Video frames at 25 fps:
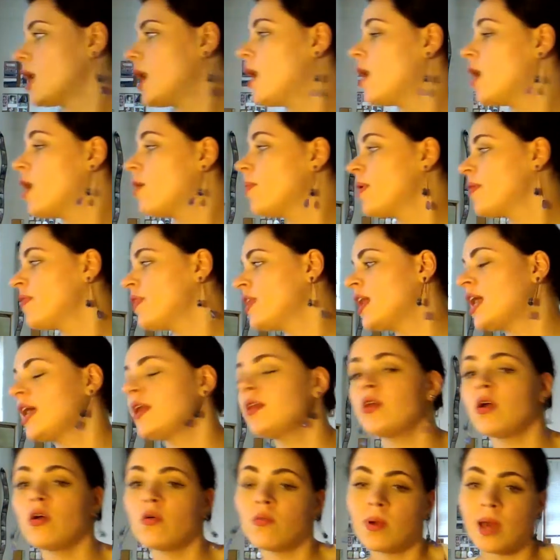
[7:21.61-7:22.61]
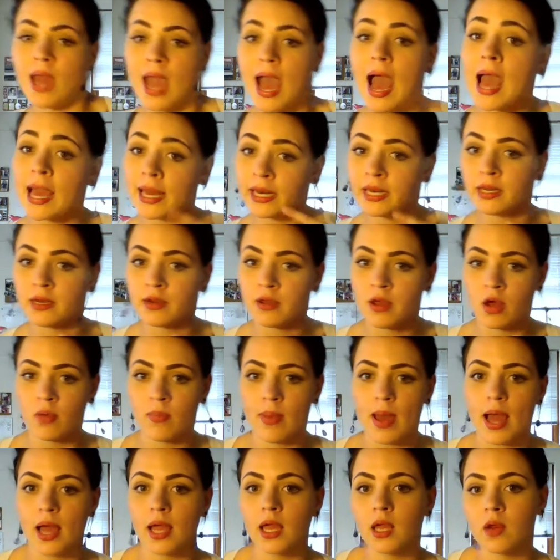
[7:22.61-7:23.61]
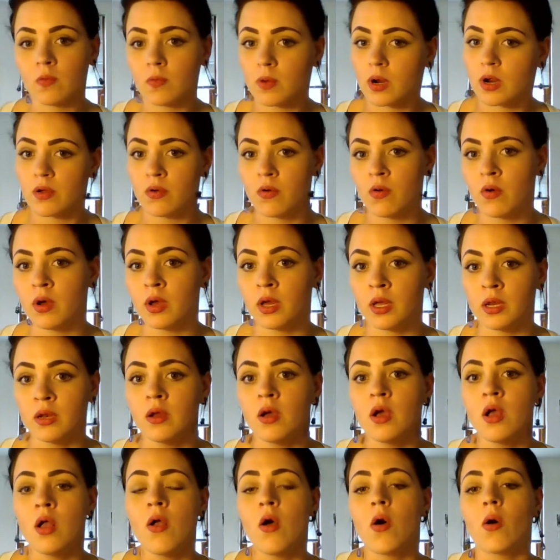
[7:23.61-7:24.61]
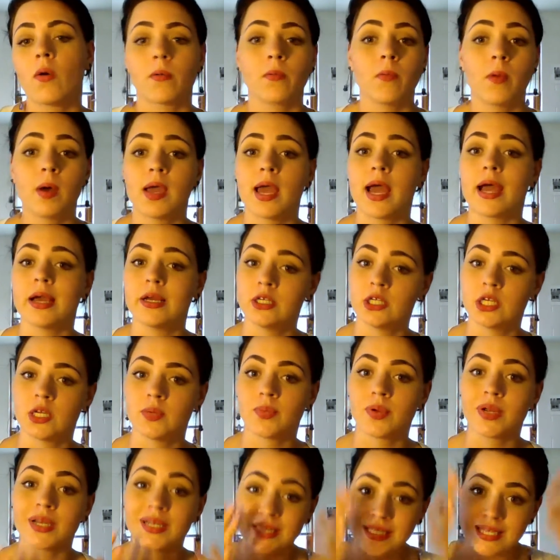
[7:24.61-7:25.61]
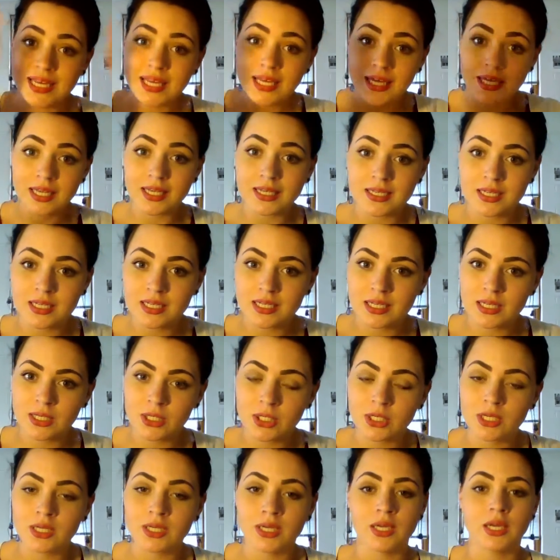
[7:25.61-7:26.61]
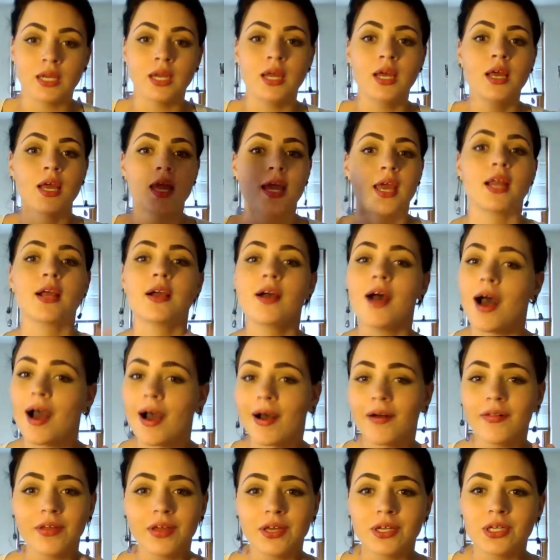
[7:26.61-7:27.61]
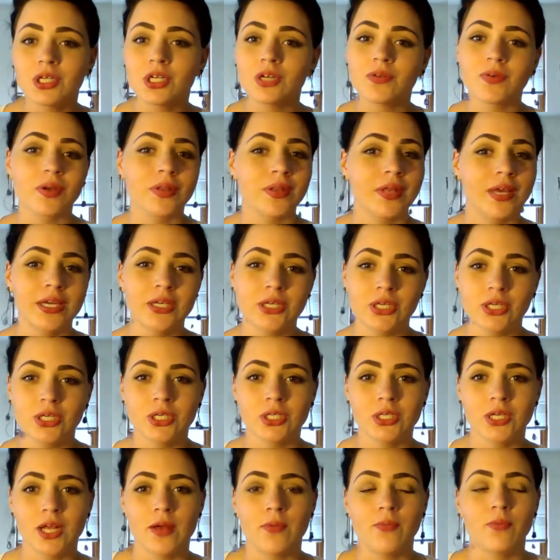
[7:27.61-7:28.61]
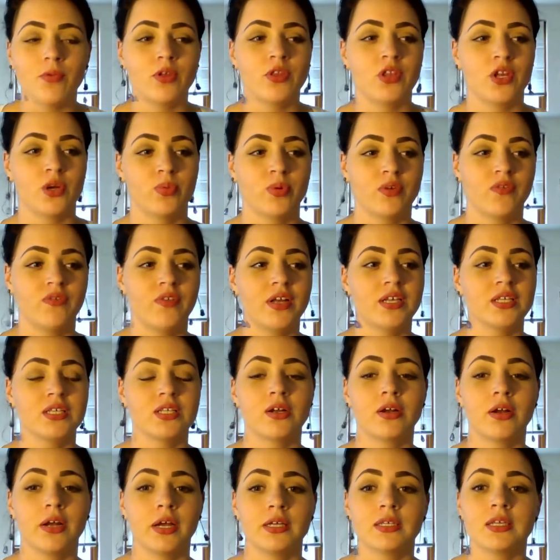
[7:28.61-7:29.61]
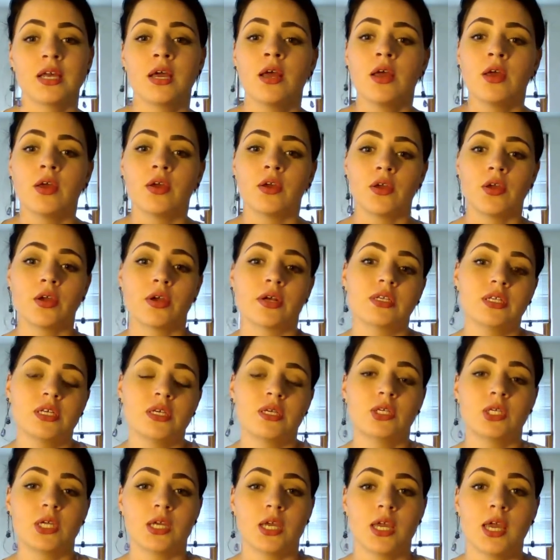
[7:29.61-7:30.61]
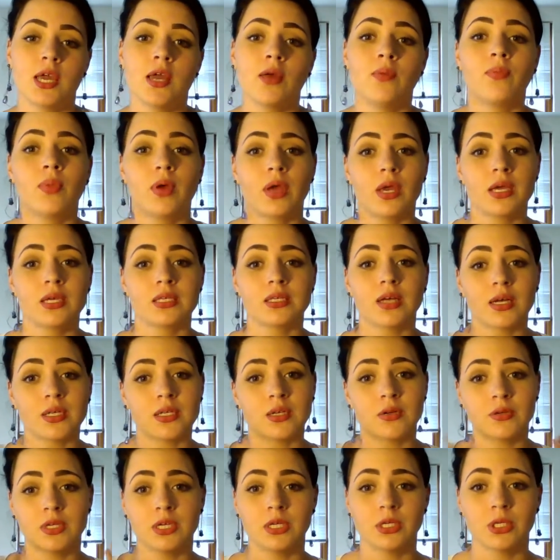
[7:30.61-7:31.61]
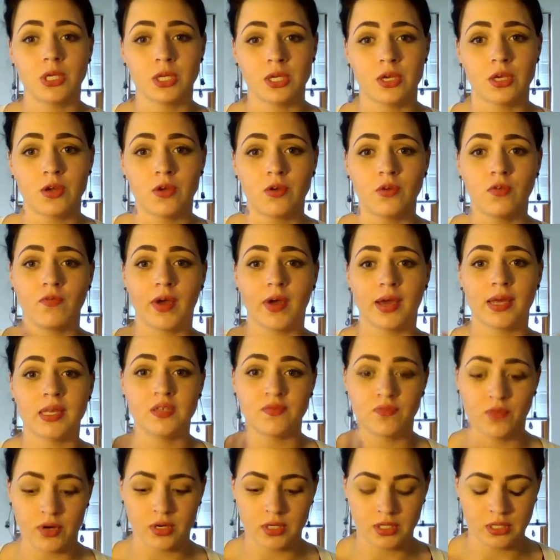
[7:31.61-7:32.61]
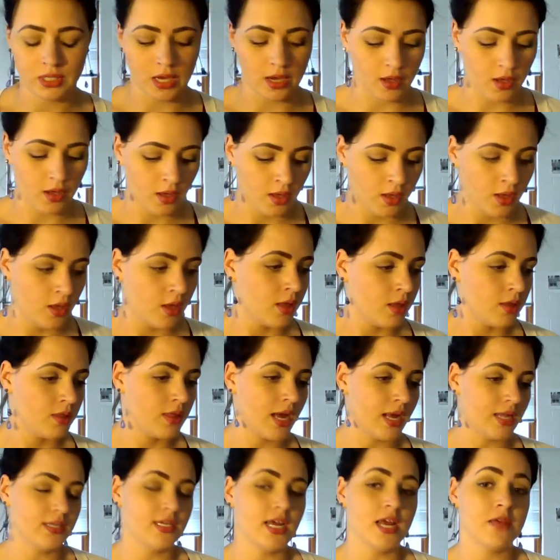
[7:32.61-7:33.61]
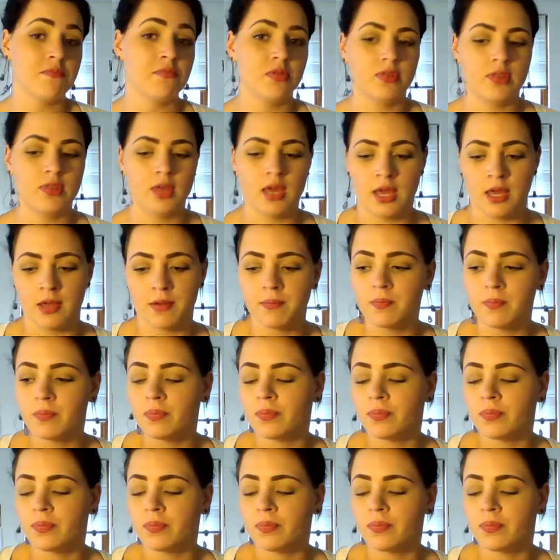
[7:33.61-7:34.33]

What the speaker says: and then I know what I need to go back and work on or what I should bring to his attention. In college, your relationship with your professor is you're teaching him, but he's also teaching you, vice versa, that type of thing.